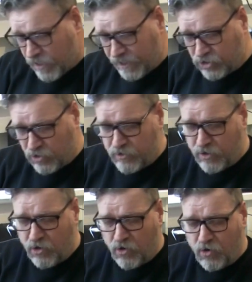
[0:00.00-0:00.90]
later on,
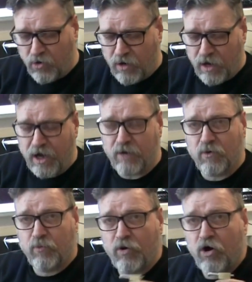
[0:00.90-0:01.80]
or I
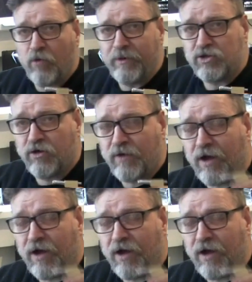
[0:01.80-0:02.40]
will palm it off.